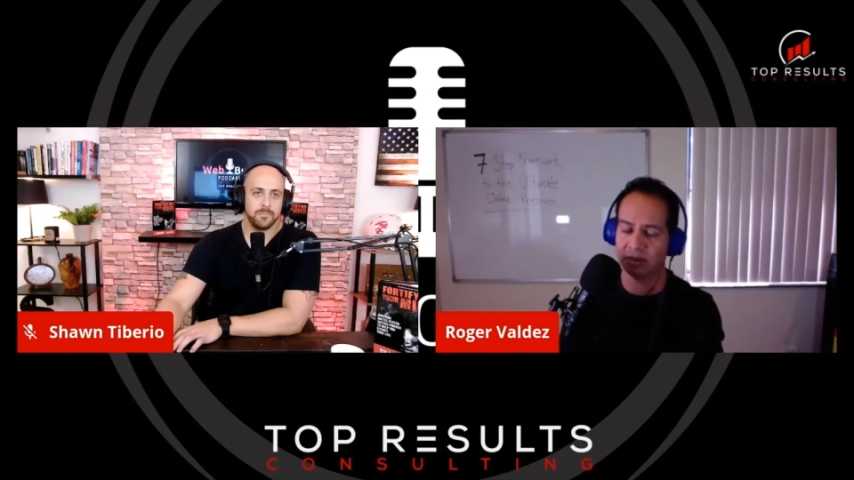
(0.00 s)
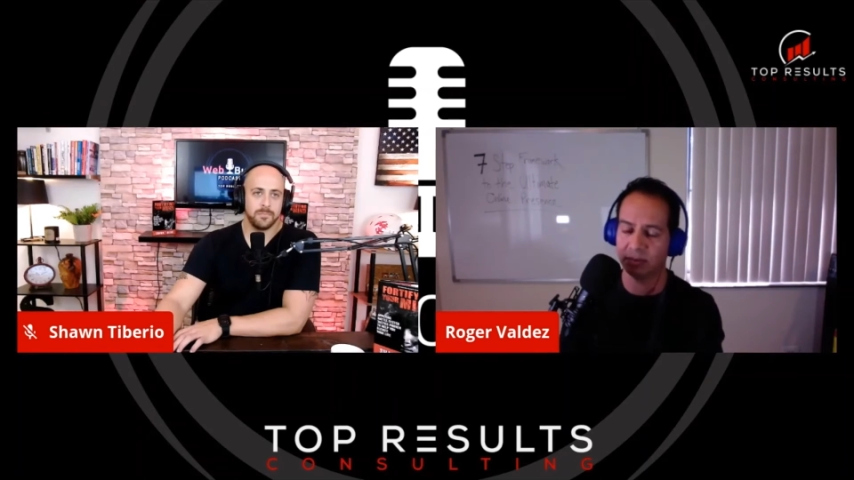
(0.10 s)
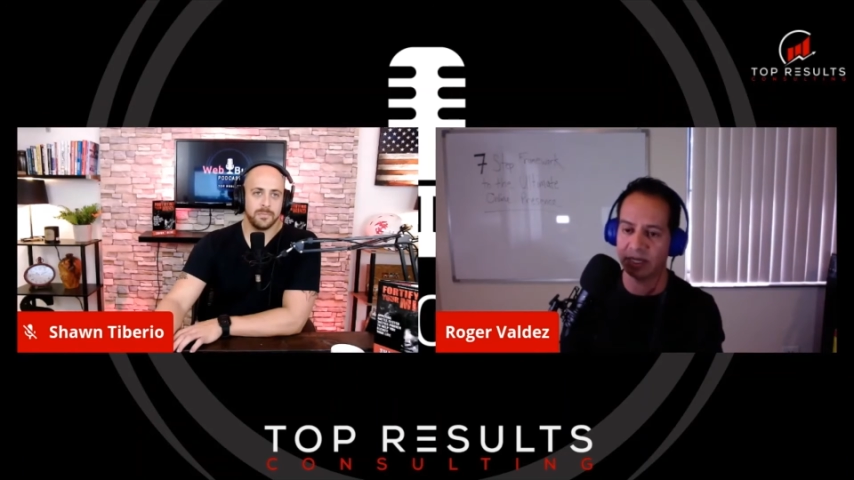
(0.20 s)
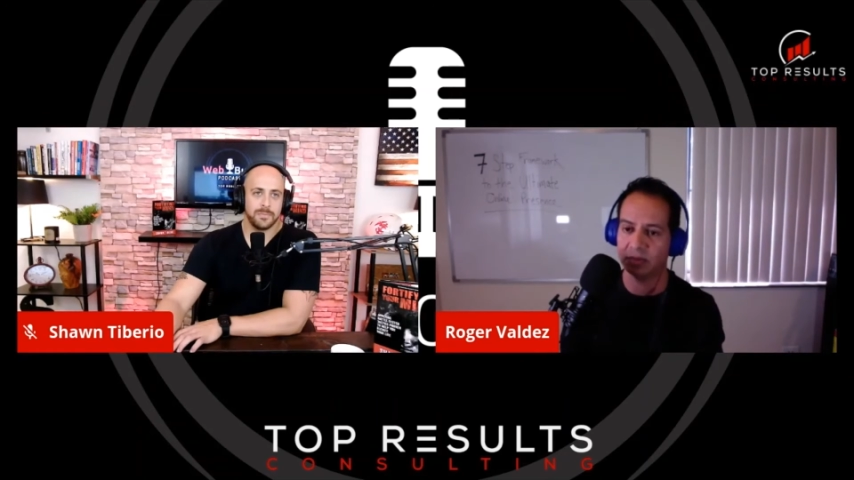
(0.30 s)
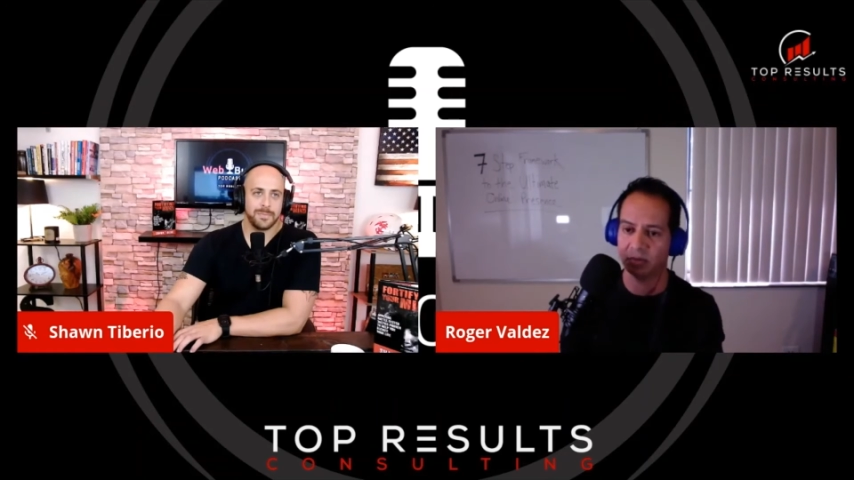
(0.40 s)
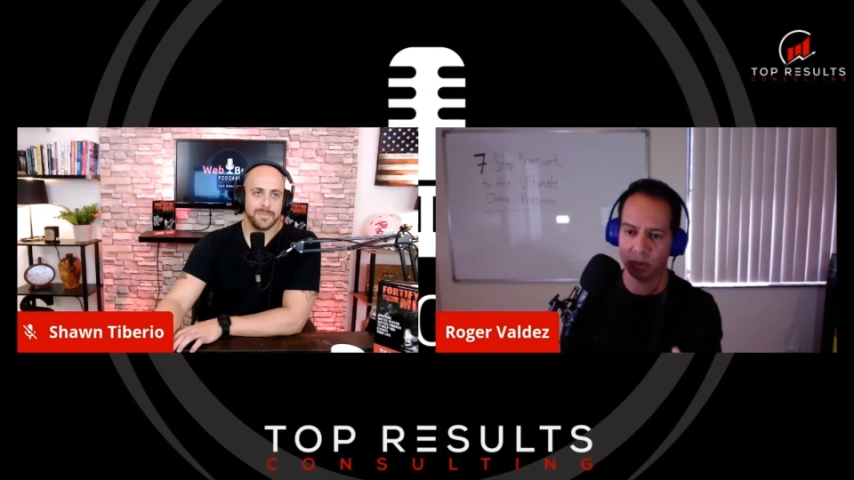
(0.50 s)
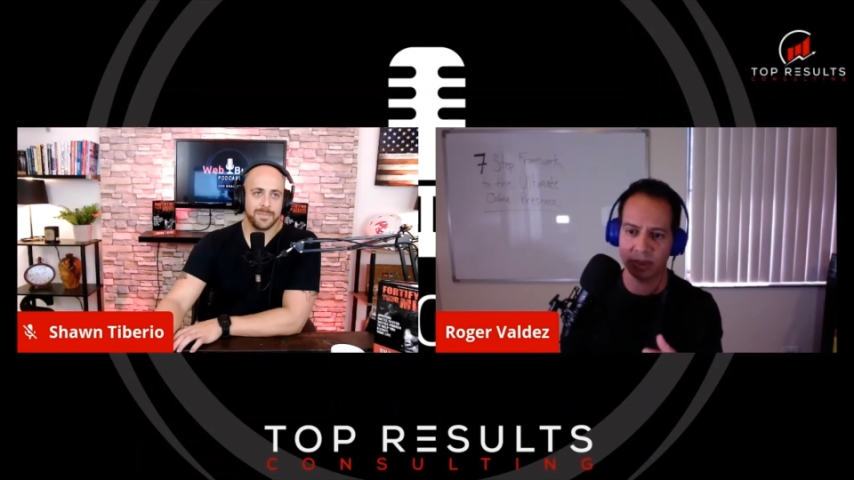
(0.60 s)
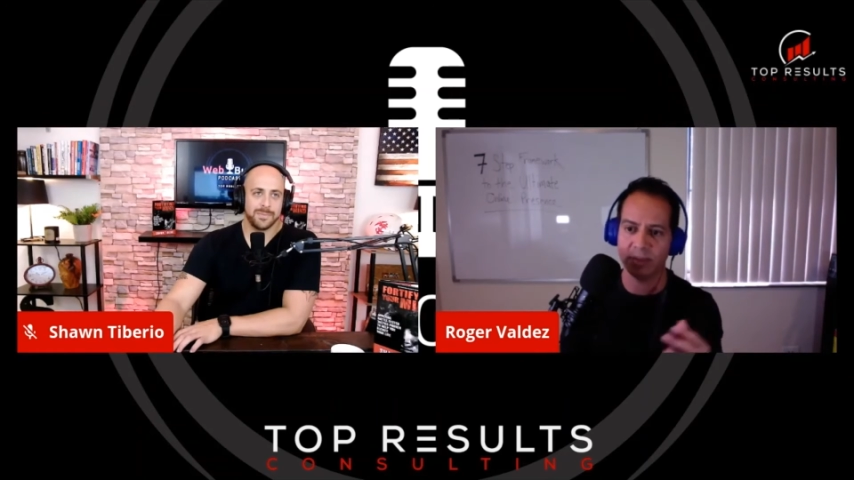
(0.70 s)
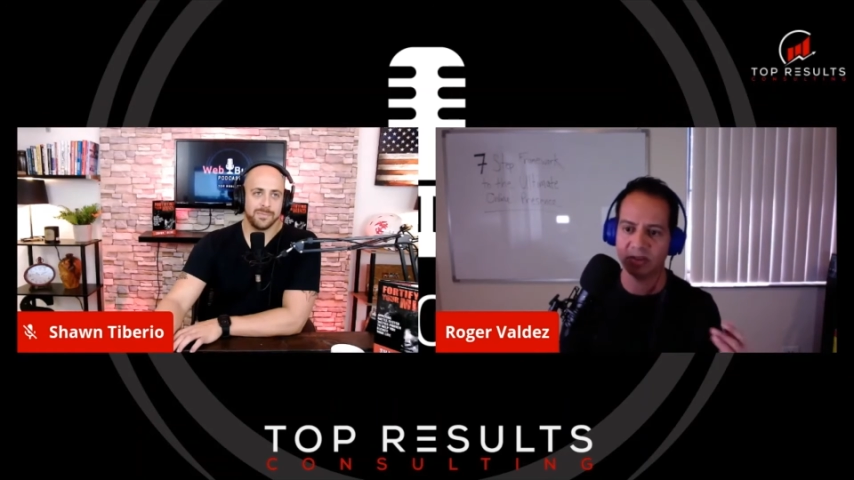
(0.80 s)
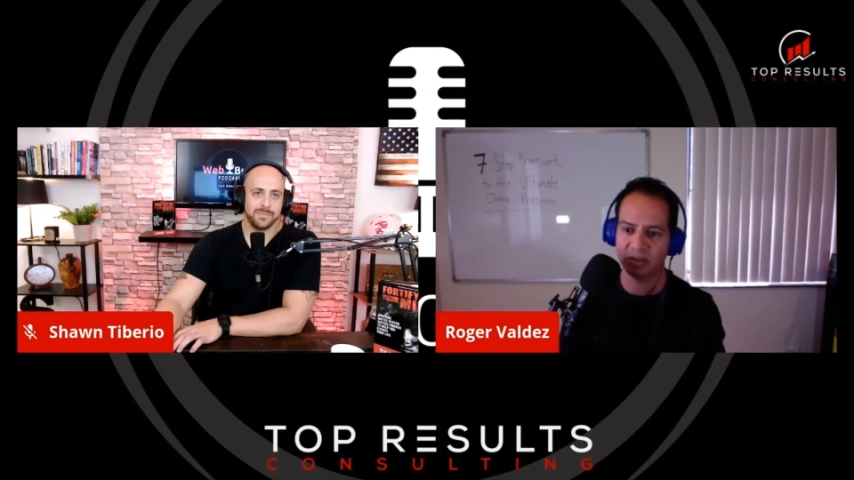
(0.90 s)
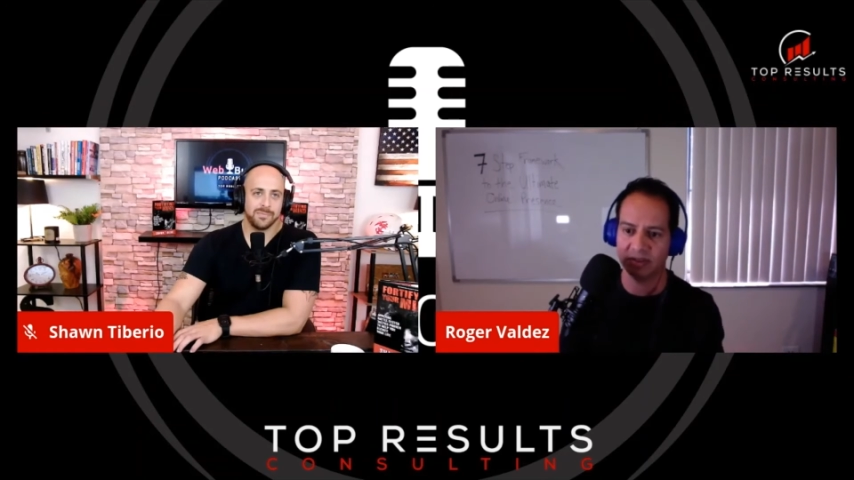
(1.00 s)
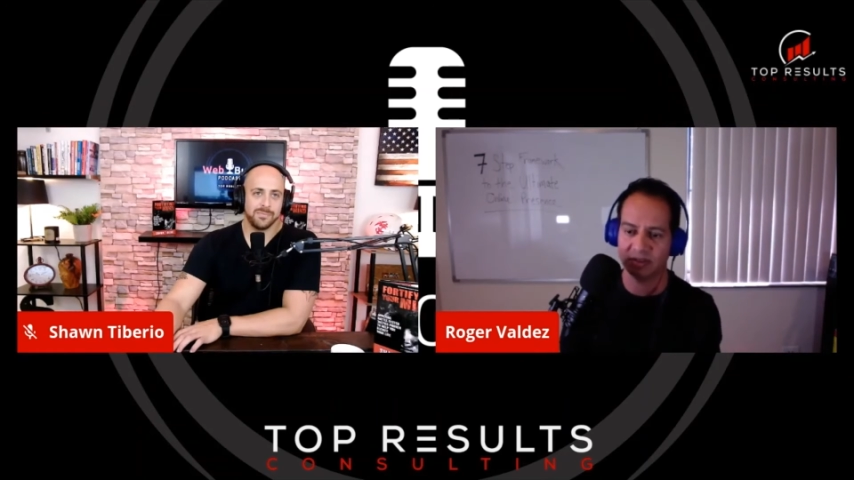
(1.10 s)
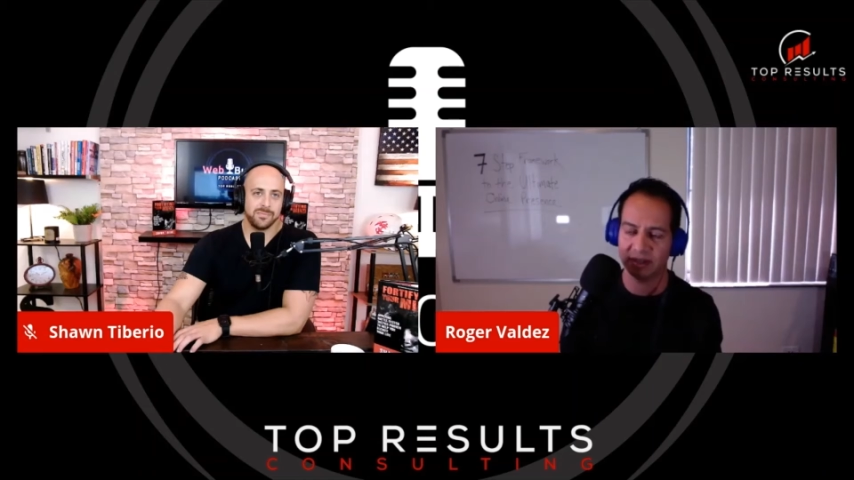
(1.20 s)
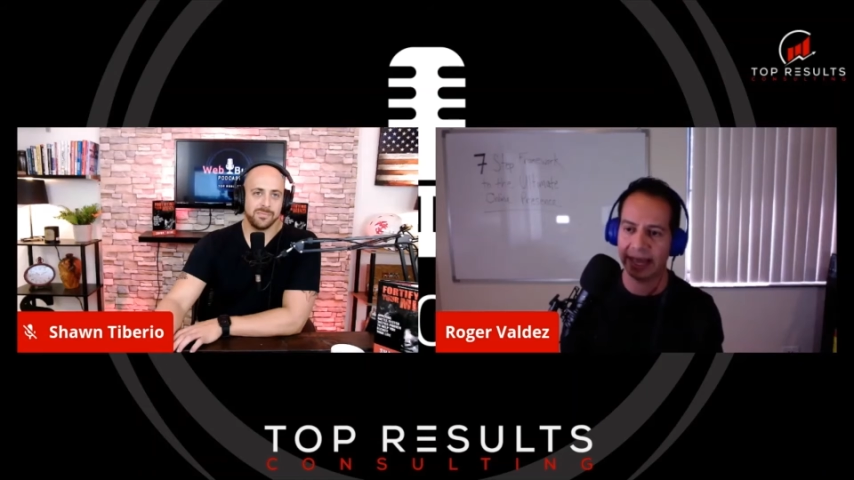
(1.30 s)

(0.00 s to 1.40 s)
It becomes what we mentioned